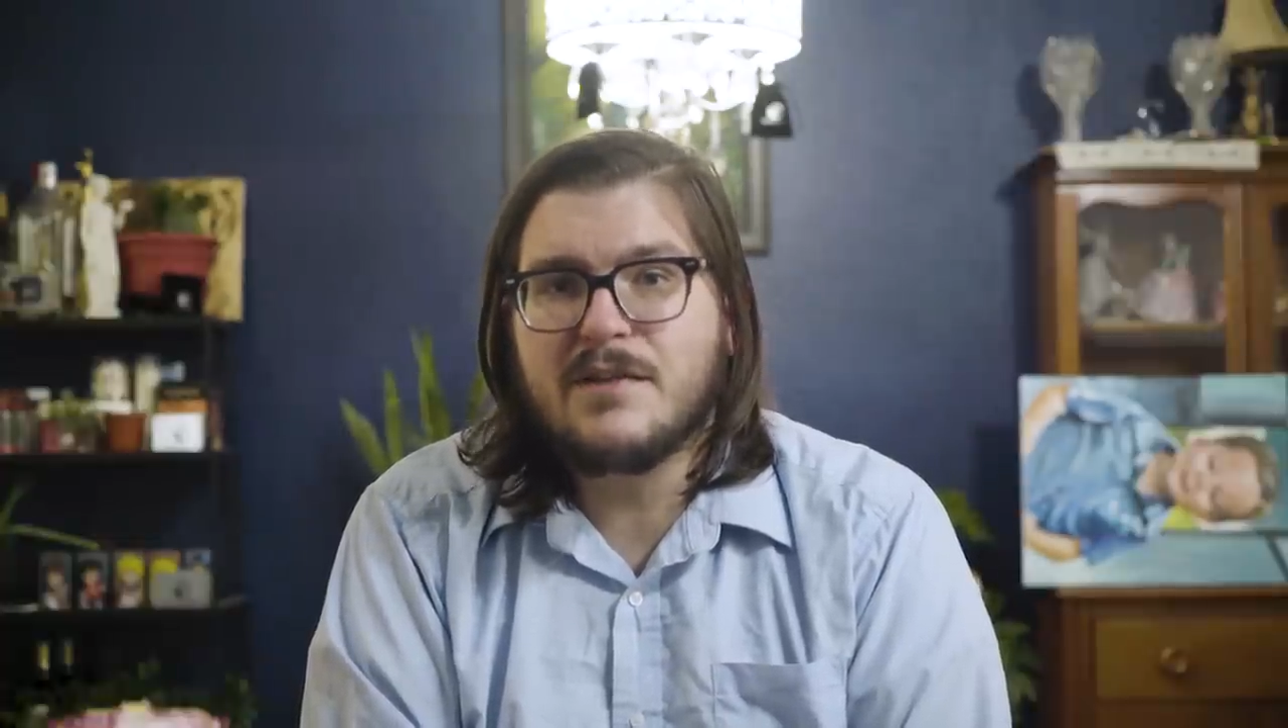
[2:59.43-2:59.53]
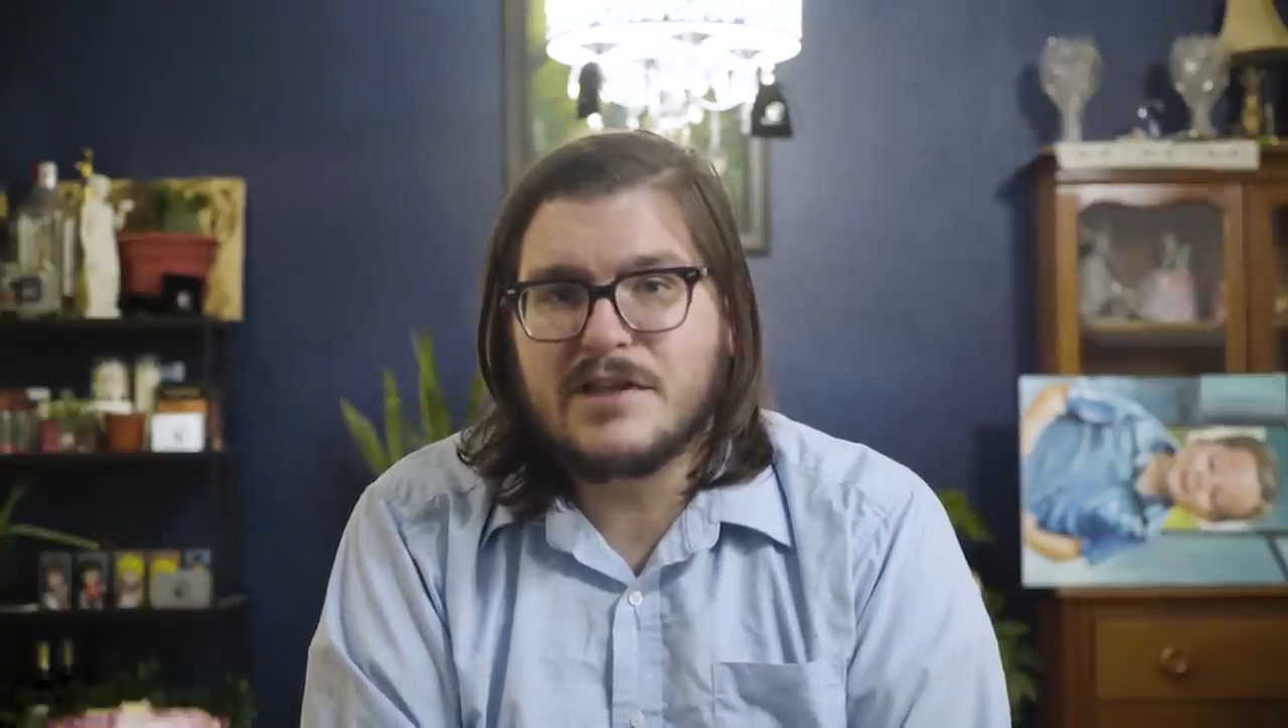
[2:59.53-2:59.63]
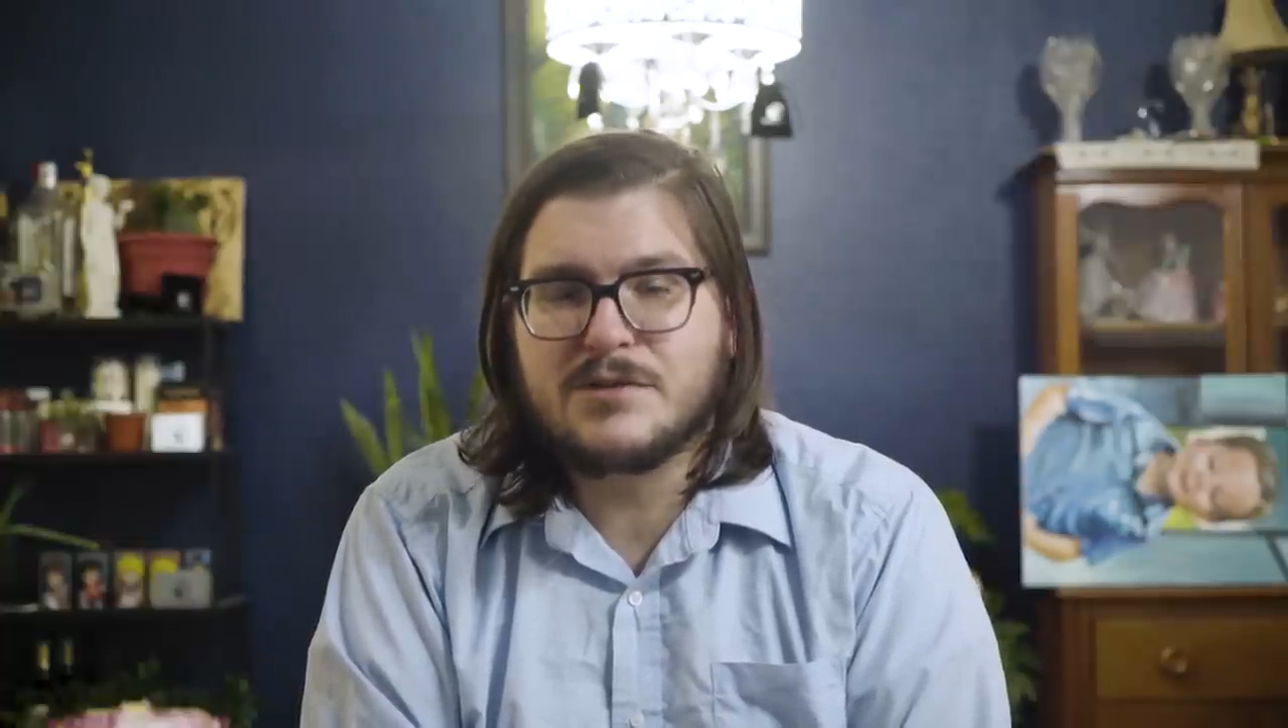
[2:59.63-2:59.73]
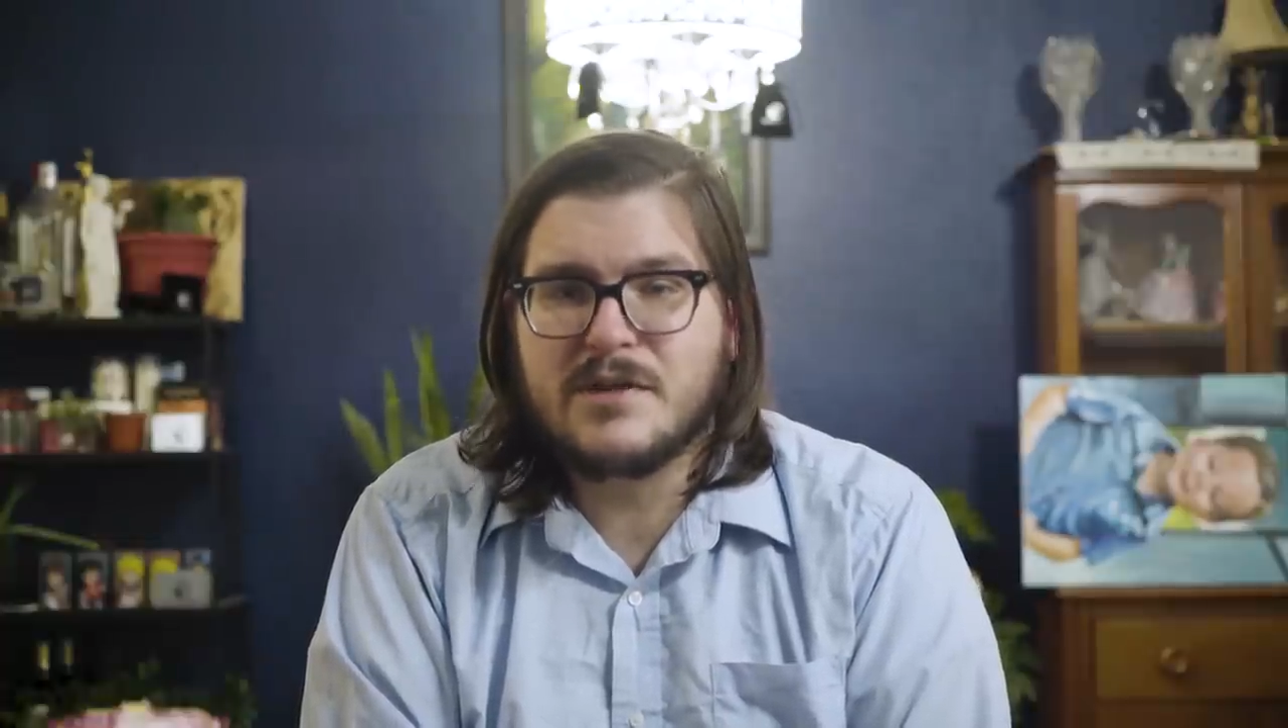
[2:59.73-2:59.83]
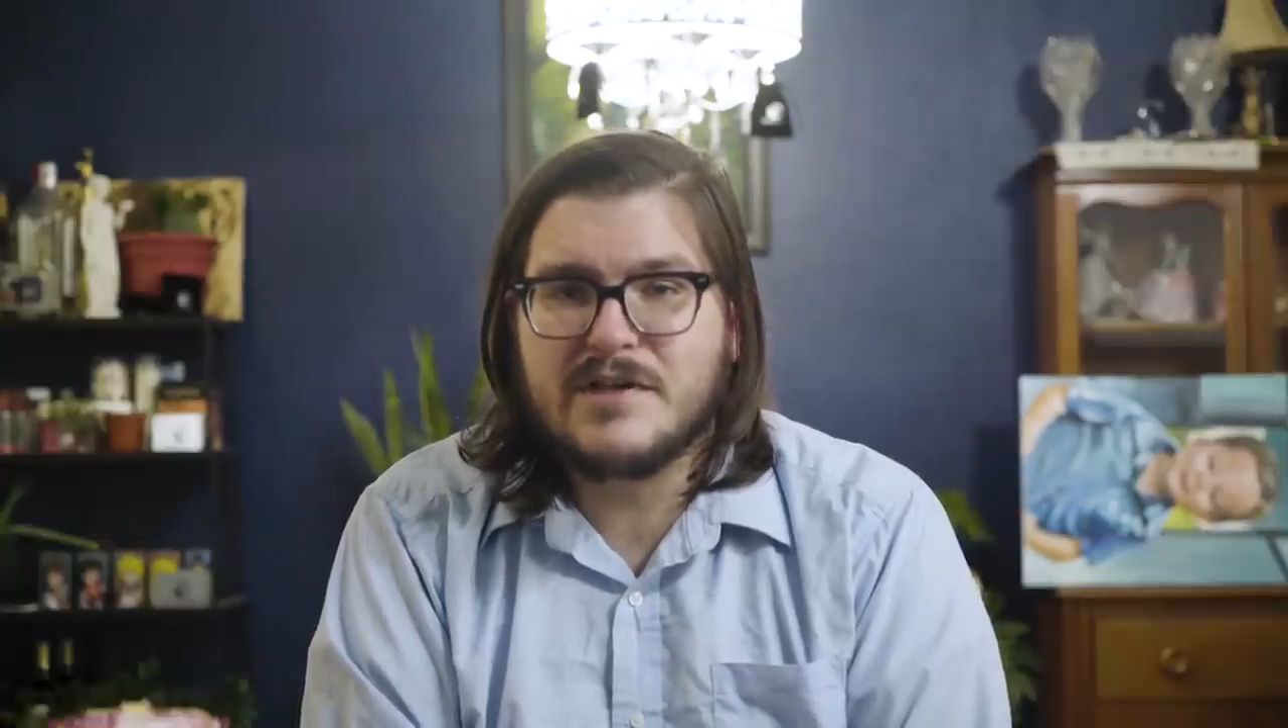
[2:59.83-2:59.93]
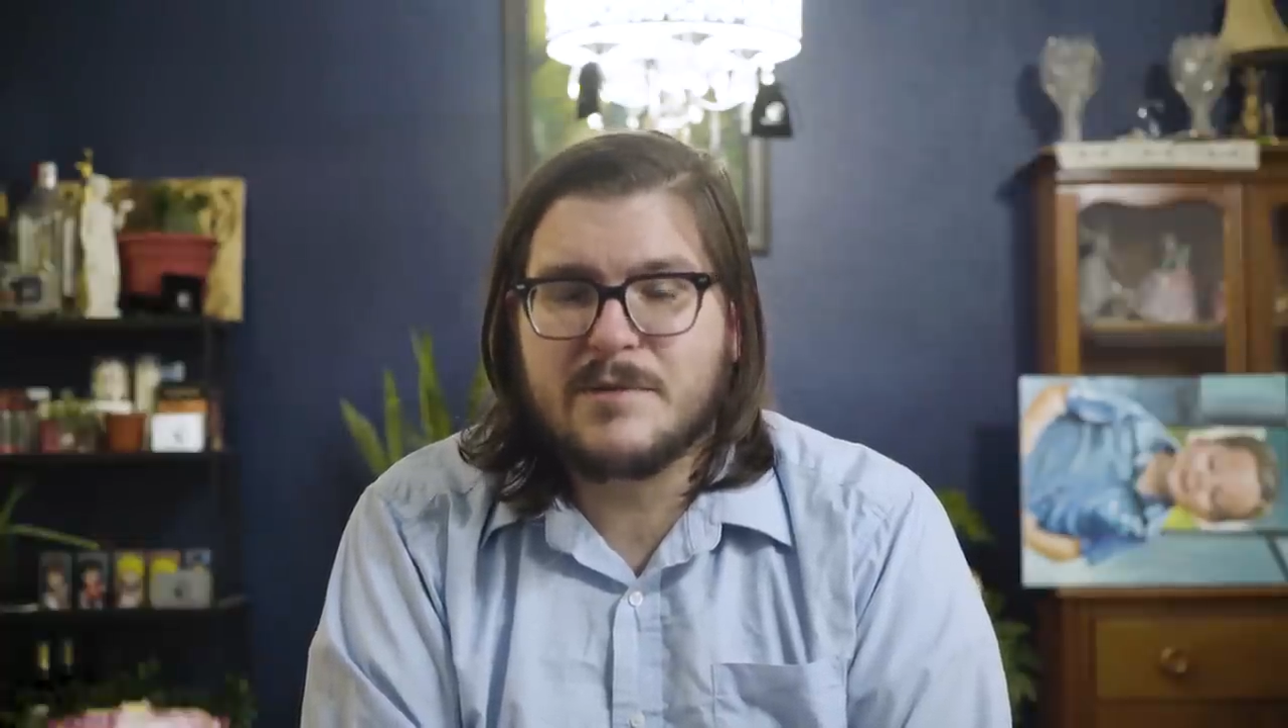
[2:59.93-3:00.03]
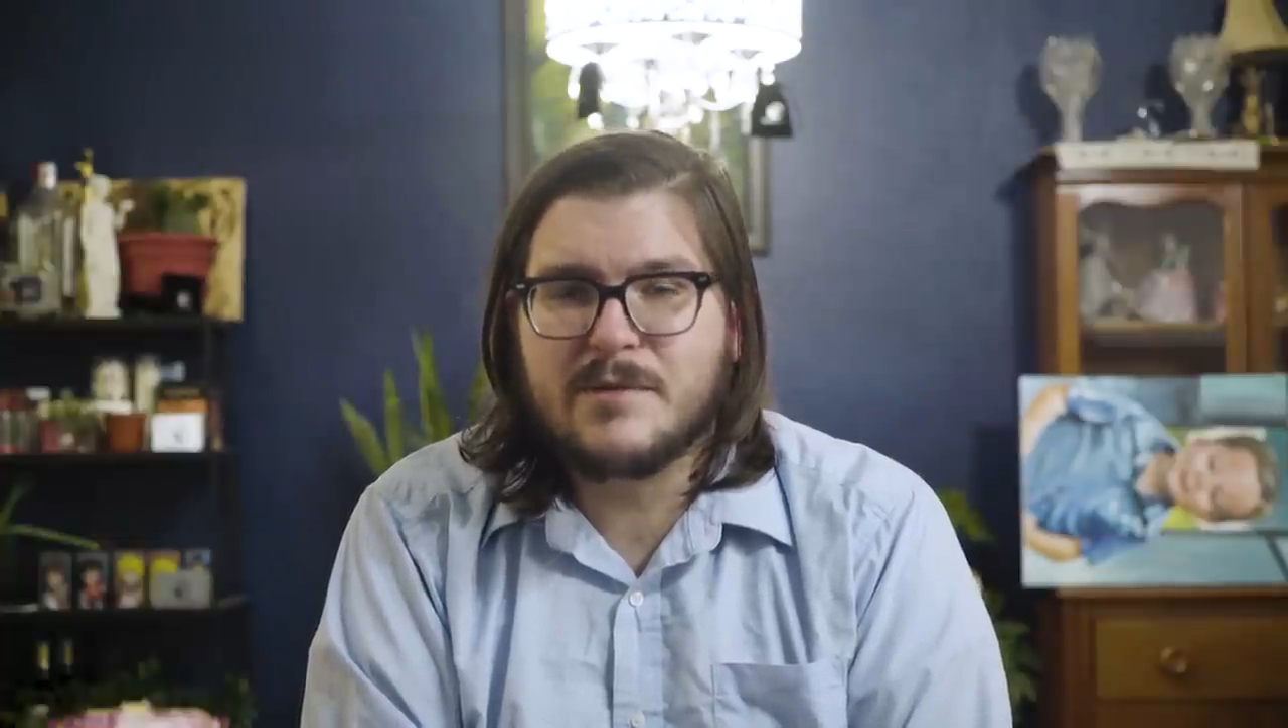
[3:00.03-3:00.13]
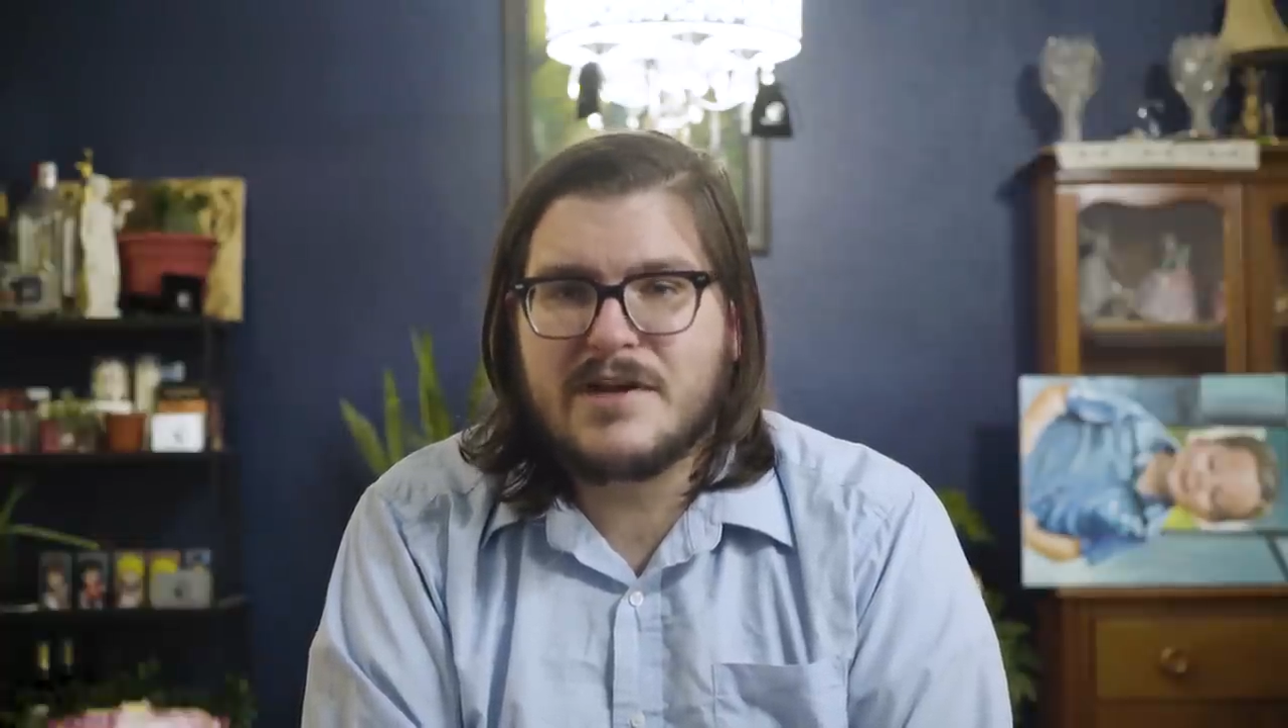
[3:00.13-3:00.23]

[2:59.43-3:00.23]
thanks to our Divin